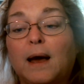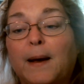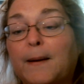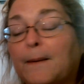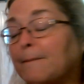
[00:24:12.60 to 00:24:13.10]

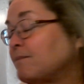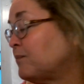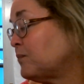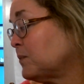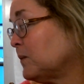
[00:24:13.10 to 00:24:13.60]

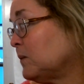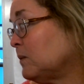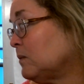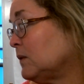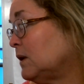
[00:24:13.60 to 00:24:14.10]

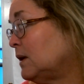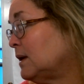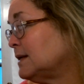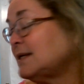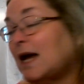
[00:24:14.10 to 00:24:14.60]

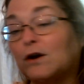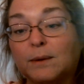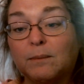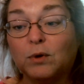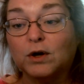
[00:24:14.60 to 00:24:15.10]

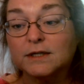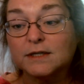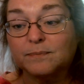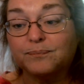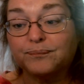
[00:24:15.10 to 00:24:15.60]
Mars.
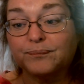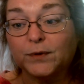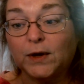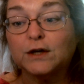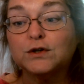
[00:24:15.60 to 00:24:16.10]

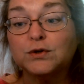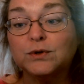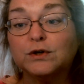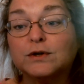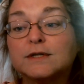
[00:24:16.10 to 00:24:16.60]
Okay. 2
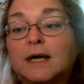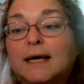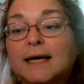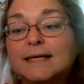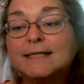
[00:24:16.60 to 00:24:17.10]
years.
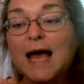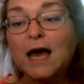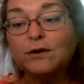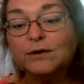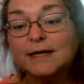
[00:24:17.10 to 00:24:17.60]

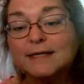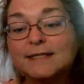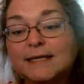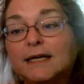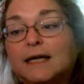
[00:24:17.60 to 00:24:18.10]
Saturn is
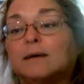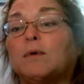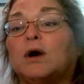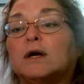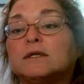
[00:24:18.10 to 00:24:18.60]
seeding
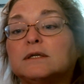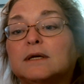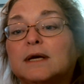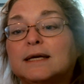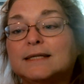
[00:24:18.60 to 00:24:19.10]
Mars.
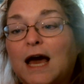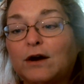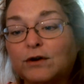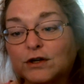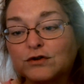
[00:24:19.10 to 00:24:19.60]

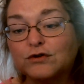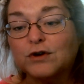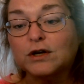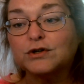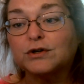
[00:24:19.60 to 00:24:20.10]
Saturn is
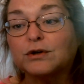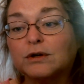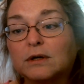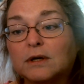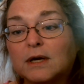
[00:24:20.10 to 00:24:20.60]
structure.
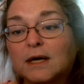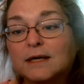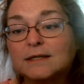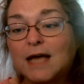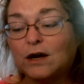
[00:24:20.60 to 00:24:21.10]

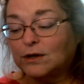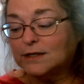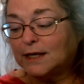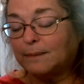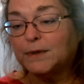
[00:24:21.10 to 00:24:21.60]
Saturn
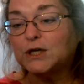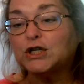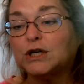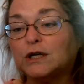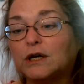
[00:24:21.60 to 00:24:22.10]
is
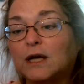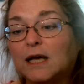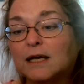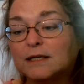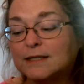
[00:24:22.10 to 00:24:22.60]
ambition.
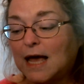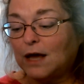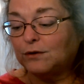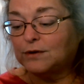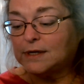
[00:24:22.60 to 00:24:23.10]

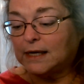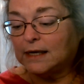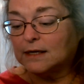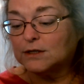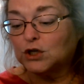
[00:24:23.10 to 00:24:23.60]
Saturn
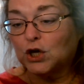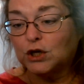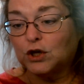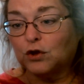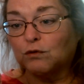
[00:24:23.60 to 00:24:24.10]
is
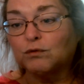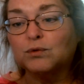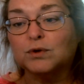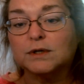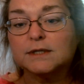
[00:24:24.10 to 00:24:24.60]
the
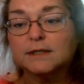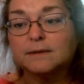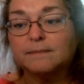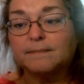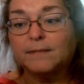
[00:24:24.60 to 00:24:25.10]
rules.
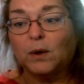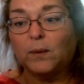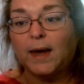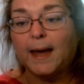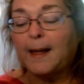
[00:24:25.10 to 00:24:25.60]

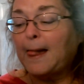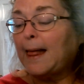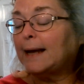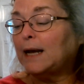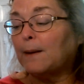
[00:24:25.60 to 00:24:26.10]
Okay.
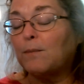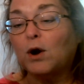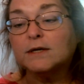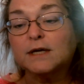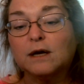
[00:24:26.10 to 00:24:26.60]
Now
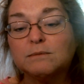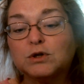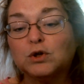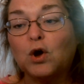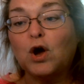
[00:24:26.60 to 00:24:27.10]
Mars comes
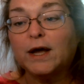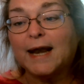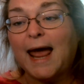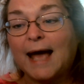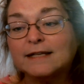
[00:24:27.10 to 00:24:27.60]
along
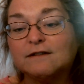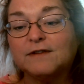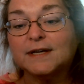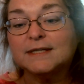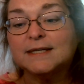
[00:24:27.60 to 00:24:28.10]
and
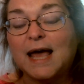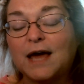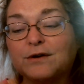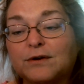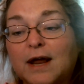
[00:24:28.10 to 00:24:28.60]
activates
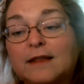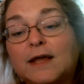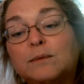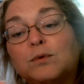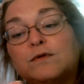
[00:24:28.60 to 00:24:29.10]
Saturn and
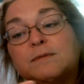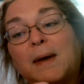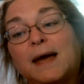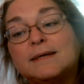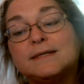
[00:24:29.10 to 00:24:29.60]
then moves
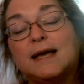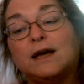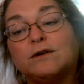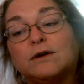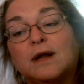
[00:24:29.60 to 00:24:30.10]
past
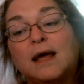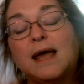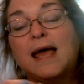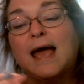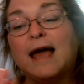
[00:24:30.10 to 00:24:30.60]
Saturn
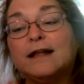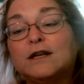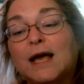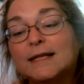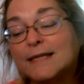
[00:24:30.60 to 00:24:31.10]

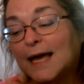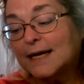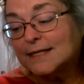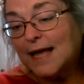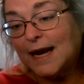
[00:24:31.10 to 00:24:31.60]
and
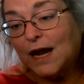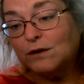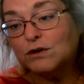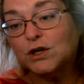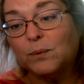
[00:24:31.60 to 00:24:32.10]
takes that
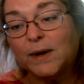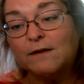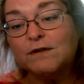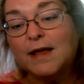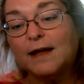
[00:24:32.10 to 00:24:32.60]
energy,
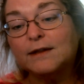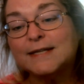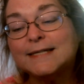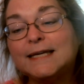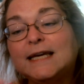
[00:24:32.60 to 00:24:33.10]
whatever that
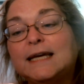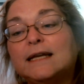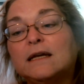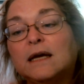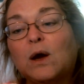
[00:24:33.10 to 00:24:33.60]

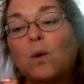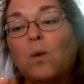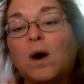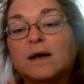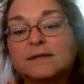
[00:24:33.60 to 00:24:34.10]
seed
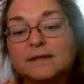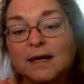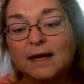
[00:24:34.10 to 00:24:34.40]
was,